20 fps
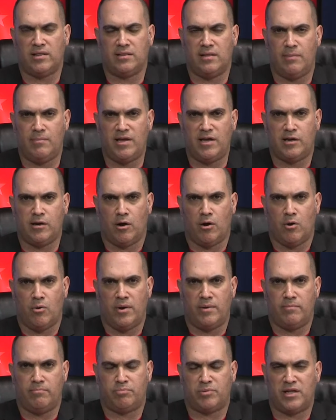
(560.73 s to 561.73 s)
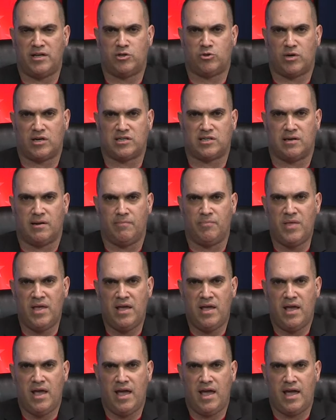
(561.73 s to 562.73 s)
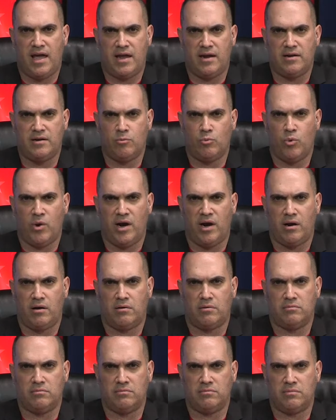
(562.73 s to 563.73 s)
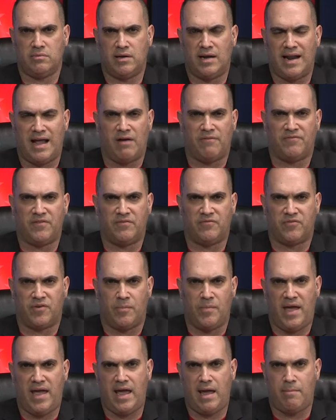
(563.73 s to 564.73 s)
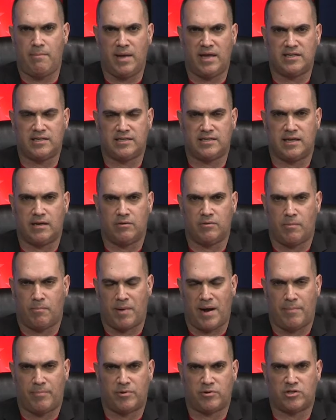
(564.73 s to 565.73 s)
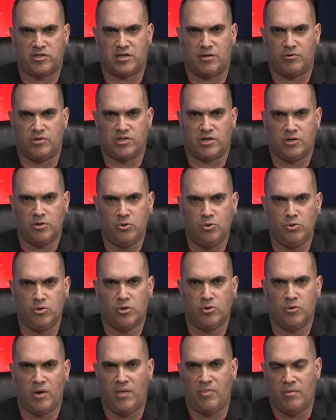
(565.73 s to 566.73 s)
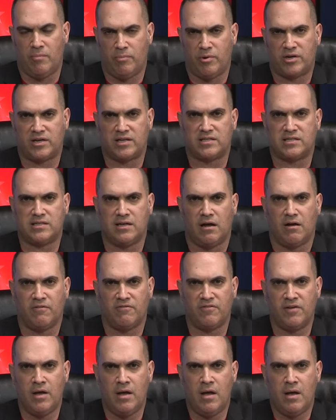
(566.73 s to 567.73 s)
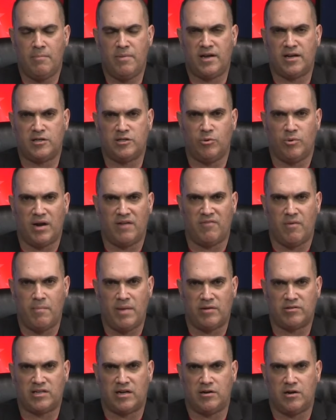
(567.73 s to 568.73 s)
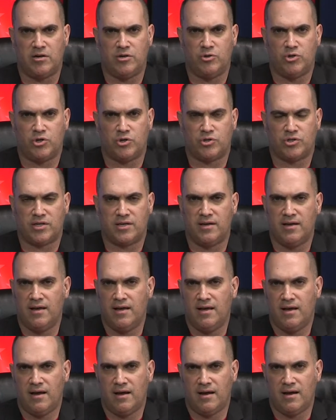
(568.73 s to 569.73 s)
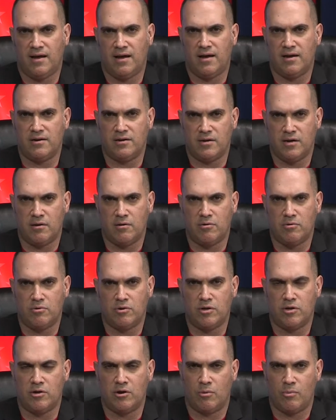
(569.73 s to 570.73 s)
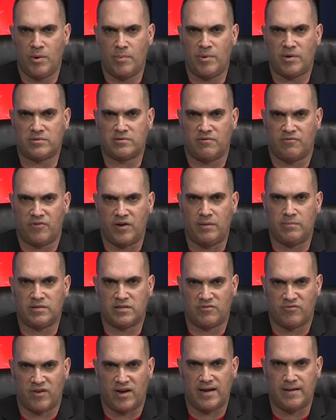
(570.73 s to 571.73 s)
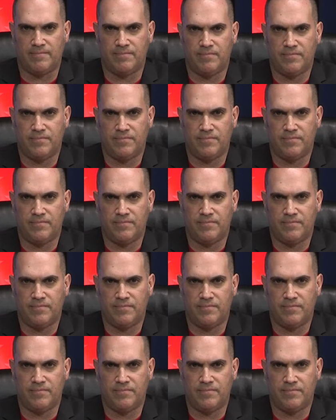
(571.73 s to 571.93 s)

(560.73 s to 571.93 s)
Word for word: Let me go and play dress up and wear an outfit from The Handmaid's Tale, the popular series on Hulu and the book itself, because you want to have a meltdown in New Jersey. Uh, no, your reproductive freedom is fine.